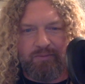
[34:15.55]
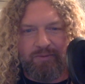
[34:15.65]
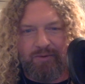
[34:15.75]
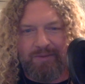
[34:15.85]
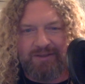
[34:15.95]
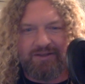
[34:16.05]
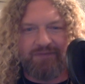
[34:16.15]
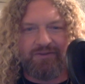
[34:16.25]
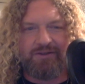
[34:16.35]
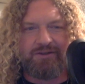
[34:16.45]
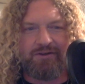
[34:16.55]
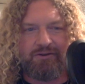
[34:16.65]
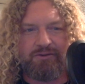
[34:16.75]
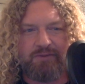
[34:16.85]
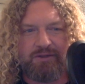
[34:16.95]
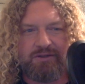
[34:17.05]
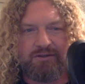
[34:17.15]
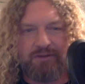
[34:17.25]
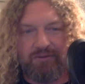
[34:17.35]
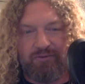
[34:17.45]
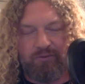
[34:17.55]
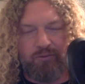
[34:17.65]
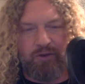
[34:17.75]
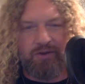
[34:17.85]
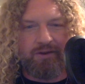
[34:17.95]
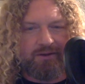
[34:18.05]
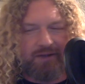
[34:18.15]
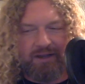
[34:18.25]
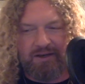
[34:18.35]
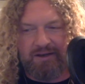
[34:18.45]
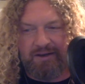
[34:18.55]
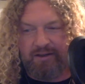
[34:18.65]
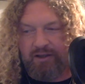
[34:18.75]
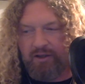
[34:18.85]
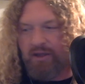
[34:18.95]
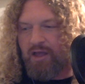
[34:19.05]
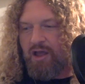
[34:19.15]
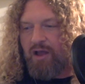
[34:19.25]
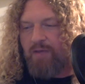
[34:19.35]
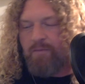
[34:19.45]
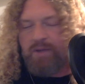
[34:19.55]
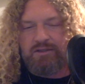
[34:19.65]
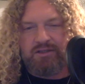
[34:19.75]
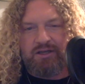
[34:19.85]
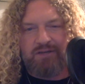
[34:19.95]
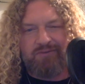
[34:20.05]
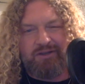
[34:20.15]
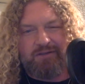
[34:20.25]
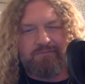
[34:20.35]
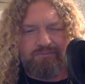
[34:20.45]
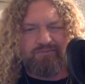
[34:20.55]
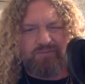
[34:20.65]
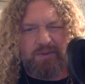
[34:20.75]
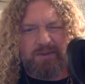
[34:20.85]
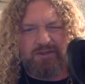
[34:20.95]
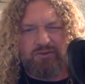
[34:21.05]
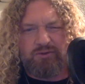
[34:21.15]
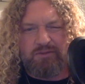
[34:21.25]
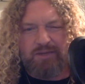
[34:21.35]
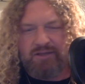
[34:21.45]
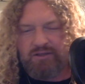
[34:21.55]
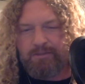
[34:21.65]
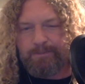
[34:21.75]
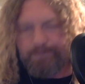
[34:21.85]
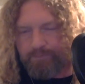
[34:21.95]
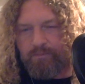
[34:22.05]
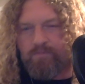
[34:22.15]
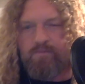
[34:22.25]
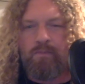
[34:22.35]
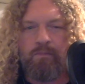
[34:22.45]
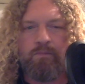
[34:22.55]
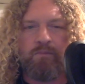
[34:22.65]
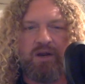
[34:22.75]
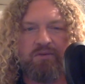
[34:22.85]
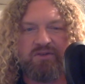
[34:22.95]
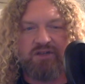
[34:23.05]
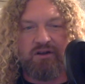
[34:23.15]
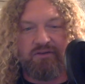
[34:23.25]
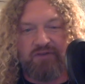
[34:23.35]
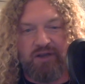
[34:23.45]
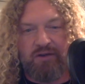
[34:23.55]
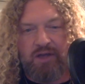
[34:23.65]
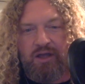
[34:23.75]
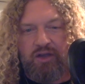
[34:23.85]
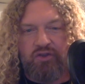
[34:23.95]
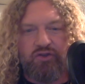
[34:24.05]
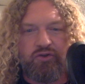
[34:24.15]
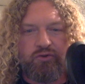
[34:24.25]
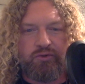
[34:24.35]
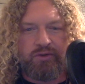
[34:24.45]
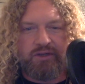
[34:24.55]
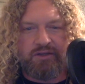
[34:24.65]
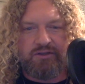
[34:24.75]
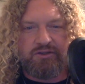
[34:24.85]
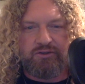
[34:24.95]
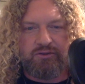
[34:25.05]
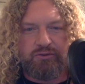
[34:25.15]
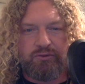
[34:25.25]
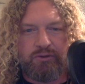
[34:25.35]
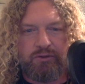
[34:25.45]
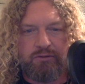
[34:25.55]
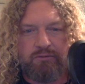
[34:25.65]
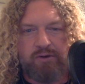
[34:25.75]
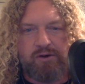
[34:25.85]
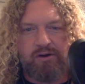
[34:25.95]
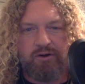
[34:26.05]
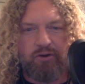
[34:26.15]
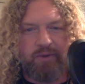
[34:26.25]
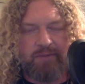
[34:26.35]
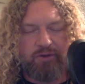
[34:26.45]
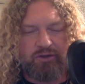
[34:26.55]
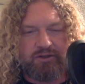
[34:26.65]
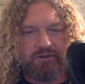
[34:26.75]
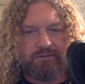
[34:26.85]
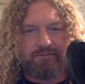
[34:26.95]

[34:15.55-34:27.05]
where my stuff is and all those places, and through one handy dandy link. But uh, really, the best store is the best. But I'm going to sign off now. You need to go buy books